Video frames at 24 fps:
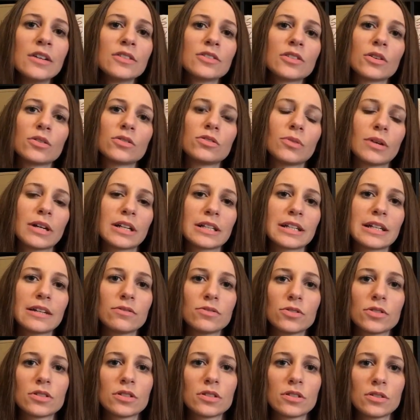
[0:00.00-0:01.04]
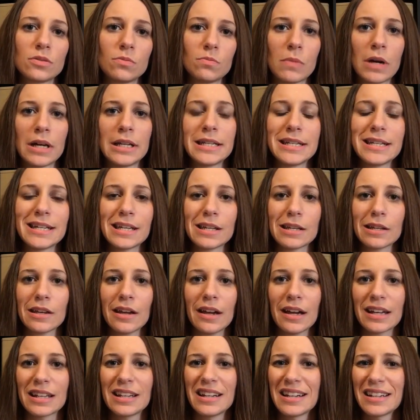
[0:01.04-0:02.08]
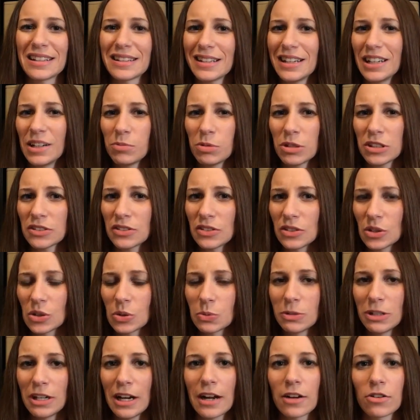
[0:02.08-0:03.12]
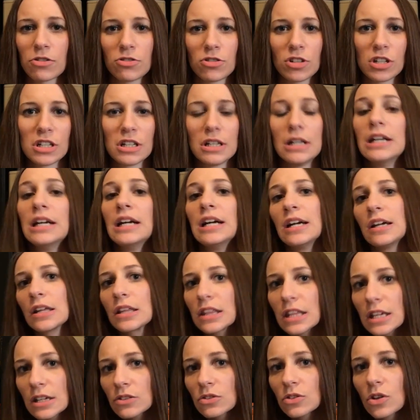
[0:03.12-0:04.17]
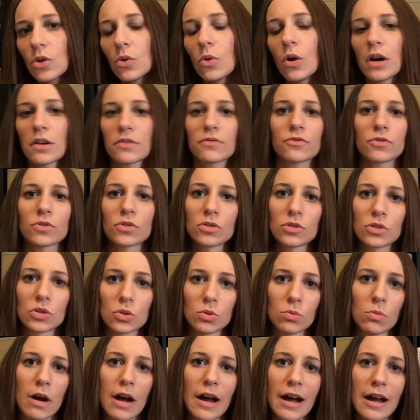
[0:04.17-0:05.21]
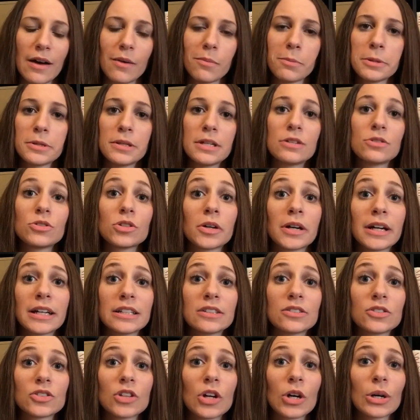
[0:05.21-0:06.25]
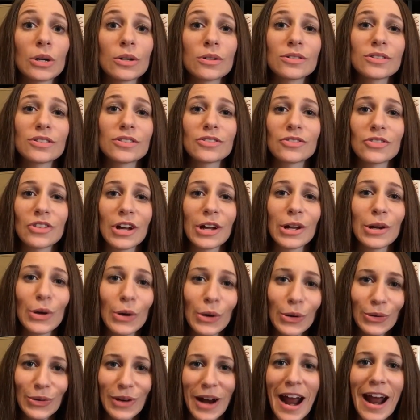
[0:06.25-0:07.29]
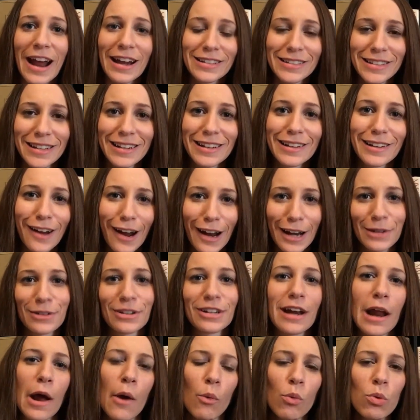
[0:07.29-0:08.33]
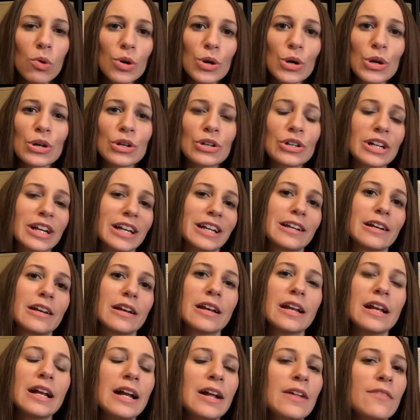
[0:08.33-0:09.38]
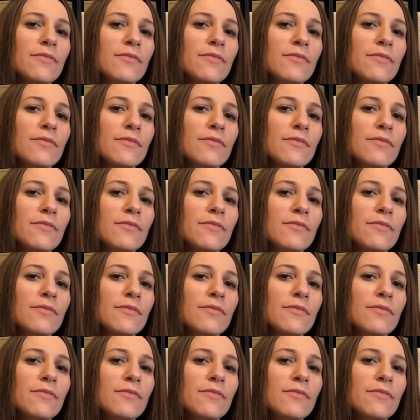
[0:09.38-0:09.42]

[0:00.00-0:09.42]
So Joanna gives her the money, and I think plus a little bit extra. Things go on for a little while, but then Joanna starts like harassing Irene at work, and